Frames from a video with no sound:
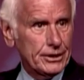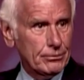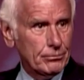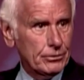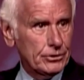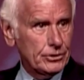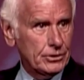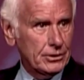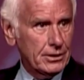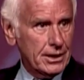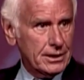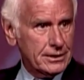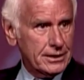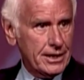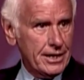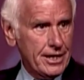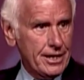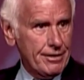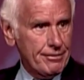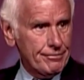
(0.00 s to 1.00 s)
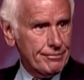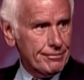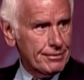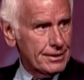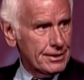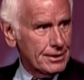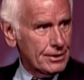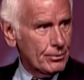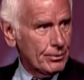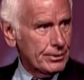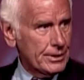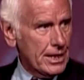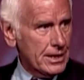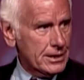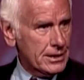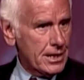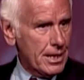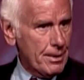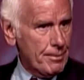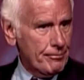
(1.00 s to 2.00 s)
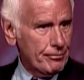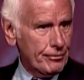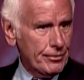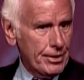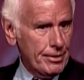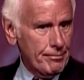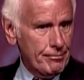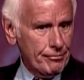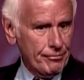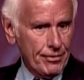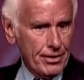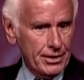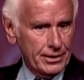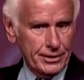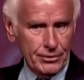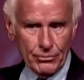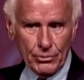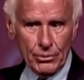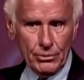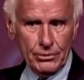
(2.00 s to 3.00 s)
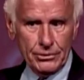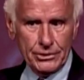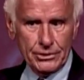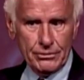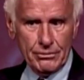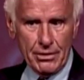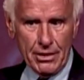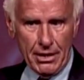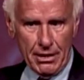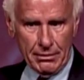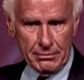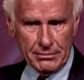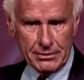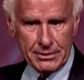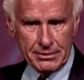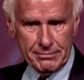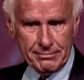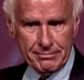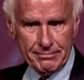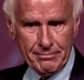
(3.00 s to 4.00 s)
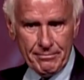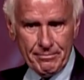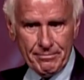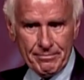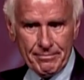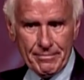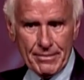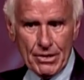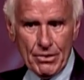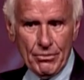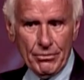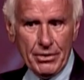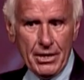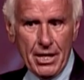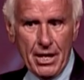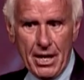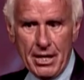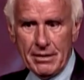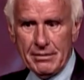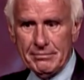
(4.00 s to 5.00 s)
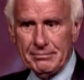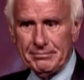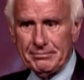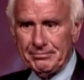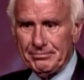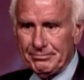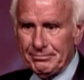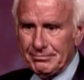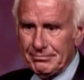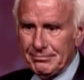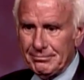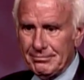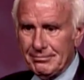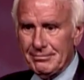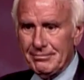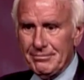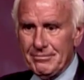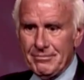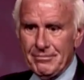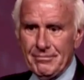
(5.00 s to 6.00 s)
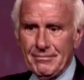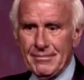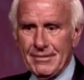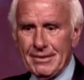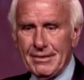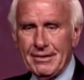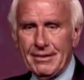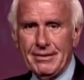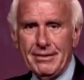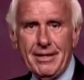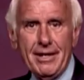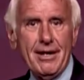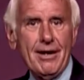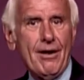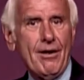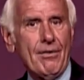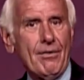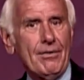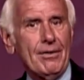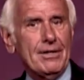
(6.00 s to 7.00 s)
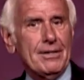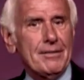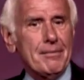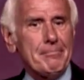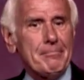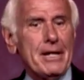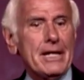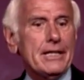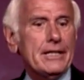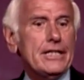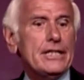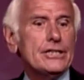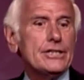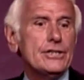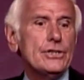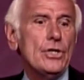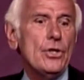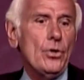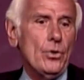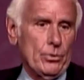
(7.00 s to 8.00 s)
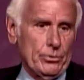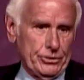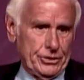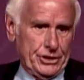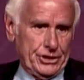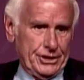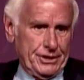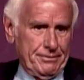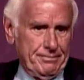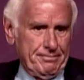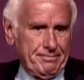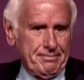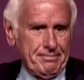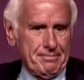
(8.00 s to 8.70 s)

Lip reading: and what you'd like to have when that time frame finally rolls around. Okay. Now, make these notes.